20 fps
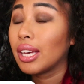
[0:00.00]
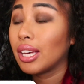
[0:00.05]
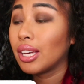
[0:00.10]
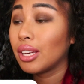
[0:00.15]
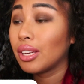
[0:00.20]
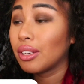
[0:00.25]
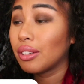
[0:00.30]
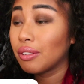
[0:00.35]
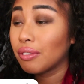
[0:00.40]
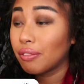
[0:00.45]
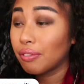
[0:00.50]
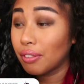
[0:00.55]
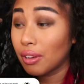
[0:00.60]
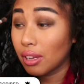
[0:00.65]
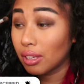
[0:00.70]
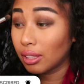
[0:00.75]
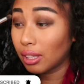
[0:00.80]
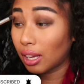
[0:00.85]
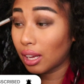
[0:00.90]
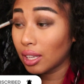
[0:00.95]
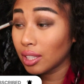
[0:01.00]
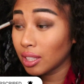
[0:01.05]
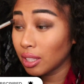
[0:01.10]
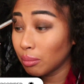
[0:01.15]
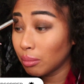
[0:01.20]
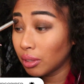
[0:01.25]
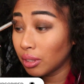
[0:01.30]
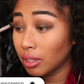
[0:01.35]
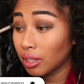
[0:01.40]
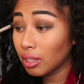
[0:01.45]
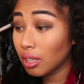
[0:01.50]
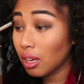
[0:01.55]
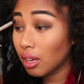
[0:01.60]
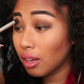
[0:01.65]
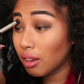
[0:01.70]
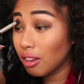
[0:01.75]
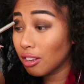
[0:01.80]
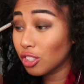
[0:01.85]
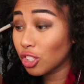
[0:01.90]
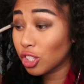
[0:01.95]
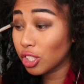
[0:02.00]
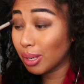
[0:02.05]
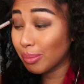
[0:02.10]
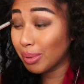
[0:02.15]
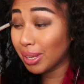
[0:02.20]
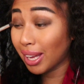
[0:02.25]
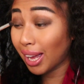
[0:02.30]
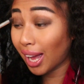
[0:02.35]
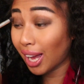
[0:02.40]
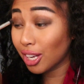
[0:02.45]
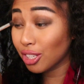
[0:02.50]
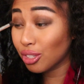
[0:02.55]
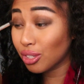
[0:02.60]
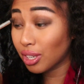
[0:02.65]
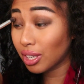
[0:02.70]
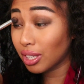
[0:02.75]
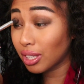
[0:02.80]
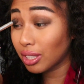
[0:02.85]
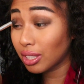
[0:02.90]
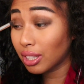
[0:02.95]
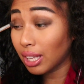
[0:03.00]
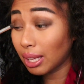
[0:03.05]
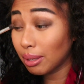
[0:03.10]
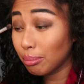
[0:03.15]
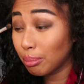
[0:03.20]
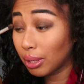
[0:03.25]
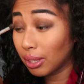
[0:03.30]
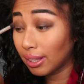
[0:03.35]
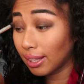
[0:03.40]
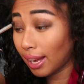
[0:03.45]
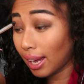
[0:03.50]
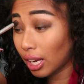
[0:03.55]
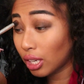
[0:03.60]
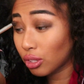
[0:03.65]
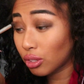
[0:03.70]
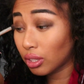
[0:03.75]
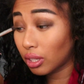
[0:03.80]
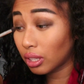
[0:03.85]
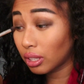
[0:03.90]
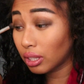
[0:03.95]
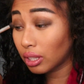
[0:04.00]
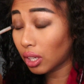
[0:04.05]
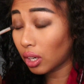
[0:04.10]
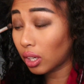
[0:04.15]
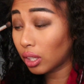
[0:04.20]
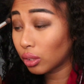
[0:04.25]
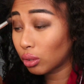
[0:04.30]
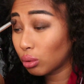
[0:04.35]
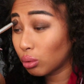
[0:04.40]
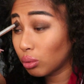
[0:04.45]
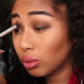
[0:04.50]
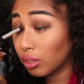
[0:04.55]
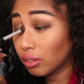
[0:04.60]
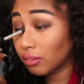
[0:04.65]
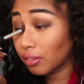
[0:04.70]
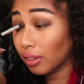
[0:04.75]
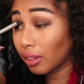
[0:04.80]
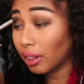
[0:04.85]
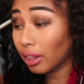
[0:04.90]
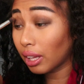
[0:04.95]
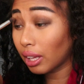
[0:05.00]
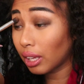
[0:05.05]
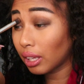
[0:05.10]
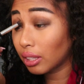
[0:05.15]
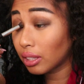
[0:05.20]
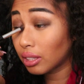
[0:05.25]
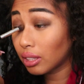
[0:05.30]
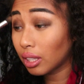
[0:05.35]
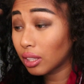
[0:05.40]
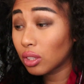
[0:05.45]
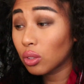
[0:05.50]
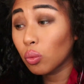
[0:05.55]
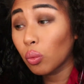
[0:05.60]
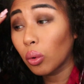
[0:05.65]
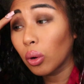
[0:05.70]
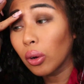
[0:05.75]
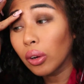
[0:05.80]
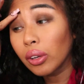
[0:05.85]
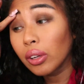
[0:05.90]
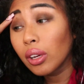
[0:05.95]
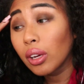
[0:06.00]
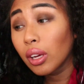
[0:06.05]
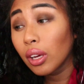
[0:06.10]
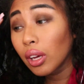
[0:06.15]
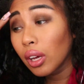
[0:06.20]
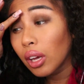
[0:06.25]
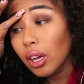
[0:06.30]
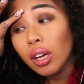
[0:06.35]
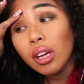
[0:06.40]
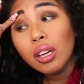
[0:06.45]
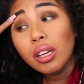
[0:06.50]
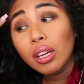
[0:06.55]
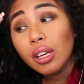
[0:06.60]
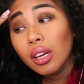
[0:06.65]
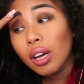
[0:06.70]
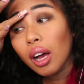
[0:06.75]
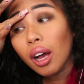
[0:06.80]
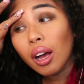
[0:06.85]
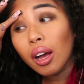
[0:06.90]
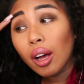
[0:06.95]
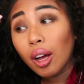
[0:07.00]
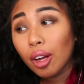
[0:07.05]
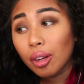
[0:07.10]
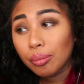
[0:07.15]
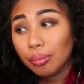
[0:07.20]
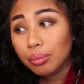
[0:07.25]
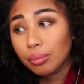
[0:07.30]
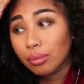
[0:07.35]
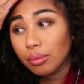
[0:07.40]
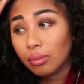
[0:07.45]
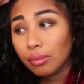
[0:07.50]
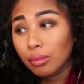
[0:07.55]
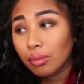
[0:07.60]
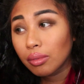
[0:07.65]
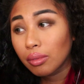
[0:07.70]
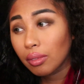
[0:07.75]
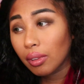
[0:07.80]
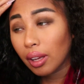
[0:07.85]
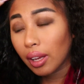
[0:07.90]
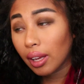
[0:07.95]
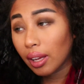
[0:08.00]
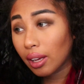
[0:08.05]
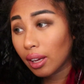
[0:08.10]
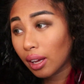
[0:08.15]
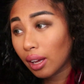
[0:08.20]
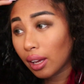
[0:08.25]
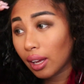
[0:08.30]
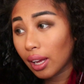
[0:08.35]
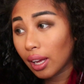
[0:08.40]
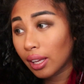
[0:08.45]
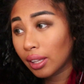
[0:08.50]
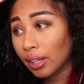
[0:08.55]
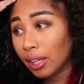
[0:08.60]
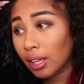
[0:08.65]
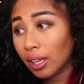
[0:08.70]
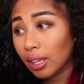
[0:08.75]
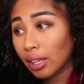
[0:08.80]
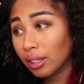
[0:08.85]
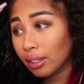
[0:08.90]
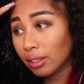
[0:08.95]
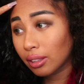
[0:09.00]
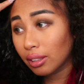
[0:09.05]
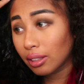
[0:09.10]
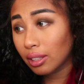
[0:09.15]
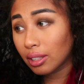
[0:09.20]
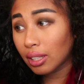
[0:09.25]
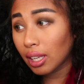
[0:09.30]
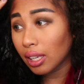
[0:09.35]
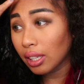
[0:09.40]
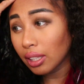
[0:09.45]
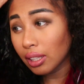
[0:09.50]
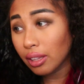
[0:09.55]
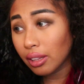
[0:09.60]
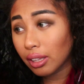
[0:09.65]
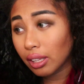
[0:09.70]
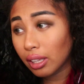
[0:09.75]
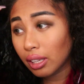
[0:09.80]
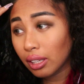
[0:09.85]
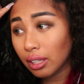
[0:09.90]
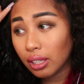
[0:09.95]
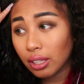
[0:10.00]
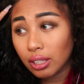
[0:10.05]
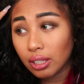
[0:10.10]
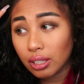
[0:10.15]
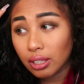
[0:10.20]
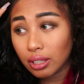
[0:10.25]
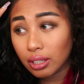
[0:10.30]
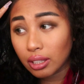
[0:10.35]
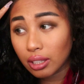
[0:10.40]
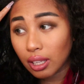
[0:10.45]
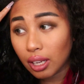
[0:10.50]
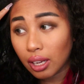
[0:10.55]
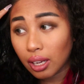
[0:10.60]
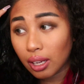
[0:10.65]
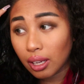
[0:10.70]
if the customer's shipping address and billing address are two different things. That's one. And then the second thing is